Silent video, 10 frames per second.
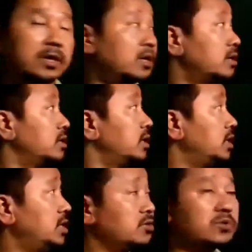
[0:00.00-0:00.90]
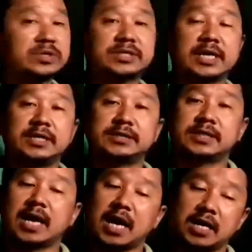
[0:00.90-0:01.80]
or leukocytes
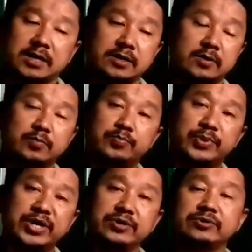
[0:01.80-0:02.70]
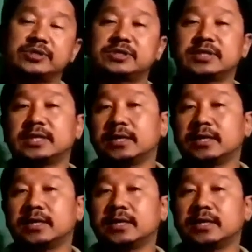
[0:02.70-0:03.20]
are produced